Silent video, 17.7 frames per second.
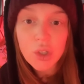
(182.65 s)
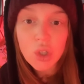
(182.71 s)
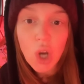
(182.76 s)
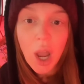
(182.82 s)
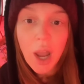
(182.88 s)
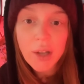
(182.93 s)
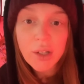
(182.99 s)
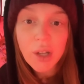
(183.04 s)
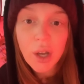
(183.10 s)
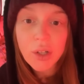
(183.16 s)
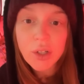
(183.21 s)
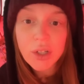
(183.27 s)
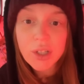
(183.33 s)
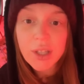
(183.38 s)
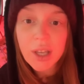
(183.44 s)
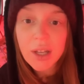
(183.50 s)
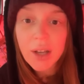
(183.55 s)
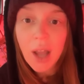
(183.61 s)
trying to
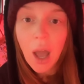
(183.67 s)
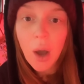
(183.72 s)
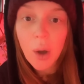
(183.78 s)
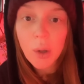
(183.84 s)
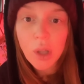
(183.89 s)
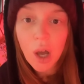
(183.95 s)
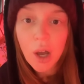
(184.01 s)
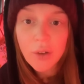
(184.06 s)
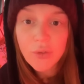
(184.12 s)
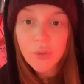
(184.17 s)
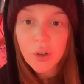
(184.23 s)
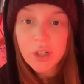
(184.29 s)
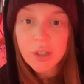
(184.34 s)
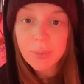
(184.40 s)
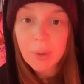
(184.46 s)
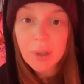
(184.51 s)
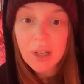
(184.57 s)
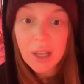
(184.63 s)
understand how law
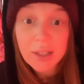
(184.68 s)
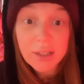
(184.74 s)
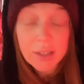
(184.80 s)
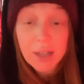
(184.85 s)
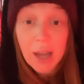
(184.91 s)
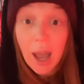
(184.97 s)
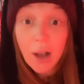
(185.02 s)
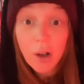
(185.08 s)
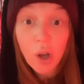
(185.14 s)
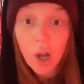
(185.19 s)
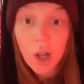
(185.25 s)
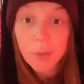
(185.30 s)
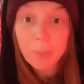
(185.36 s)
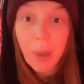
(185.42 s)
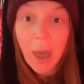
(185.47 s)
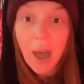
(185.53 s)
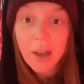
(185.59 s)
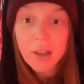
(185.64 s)
enforcement has not
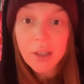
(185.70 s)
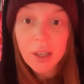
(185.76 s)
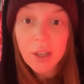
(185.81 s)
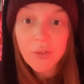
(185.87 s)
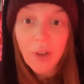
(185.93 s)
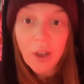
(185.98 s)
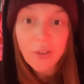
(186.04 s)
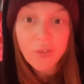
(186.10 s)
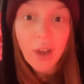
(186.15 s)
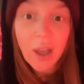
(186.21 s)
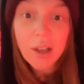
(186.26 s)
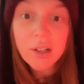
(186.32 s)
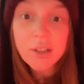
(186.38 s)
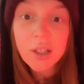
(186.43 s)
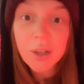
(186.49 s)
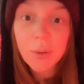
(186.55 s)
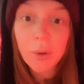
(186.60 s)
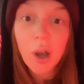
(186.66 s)
called back, if I
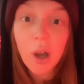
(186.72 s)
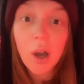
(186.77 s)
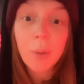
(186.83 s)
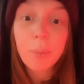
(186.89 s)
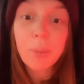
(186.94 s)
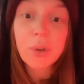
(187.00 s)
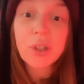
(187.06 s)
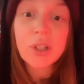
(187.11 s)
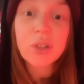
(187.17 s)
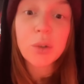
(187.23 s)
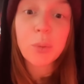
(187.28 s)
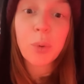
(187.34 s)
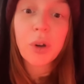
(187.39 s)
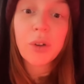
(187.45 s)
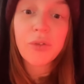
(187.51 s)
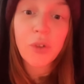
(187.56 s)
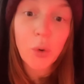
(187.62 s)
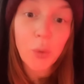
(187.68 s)
filed a police
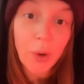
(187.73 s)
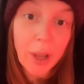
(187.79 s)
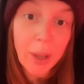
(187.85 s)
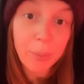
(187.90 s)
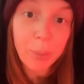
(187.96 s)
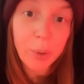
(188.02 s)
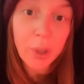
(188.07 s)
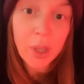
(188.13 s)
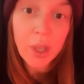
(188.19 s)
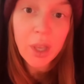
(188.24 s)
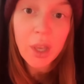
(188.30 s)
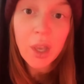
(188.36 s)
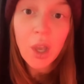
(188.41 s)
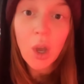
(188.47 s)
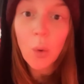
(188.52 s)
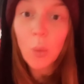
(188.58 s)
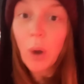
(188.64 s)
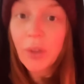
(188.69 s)
report for rape,
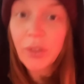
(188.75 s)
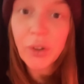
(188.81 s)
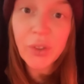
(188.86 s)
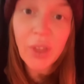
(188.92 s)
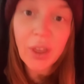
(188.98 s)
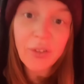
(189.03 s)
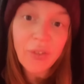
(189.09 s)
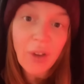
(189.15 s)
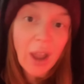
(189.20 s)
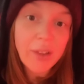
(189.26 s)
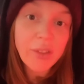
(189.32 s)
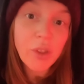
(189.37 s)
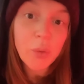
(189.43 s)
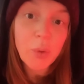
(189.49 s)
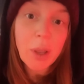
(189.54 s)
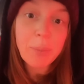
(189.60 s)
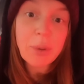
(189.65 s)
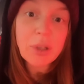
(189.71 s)
whether they find
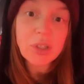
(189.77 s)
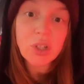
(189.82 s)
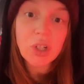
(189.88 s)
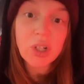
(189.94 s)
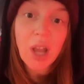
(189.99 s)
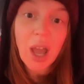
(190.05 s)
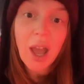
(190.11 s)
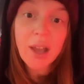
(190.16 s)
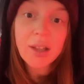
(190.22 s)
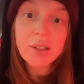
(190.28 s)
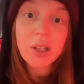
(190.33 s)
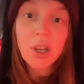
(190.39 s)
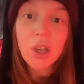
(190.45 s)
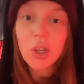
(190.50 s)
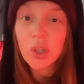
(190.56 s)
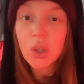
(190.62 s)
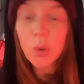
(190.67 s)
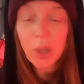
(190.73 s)
the rapist or not,
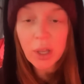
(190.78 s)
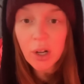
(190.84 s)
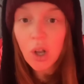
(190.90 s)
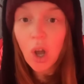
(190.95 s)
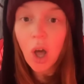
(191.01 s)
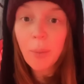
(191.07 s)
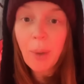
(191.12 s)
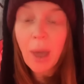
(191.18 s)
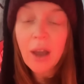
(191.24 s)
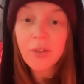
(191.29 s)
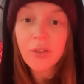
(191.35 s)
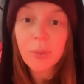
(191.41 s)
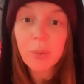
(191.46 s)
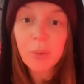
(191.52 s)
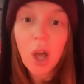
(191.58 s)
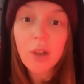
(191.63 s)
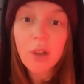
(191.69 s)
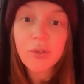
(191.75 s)
you get a call back
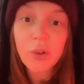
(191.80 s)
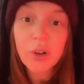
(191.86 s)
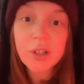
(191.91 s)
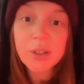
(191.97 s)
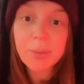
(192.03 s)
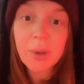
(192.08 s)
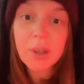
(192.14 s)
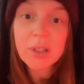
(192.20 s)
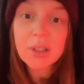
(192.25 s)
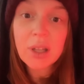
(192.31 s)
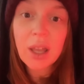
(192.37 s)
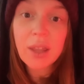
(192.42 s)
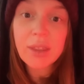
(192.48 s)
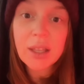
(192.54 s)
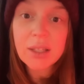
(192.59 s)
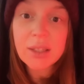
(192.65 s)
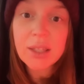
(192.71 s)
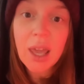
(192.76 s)
from law enforcement, and
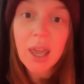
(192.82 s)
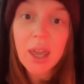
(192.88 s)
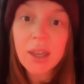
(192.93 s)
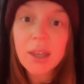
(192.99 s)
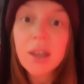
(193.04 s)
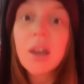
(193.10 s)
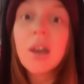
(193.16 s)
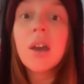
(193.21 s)
they say,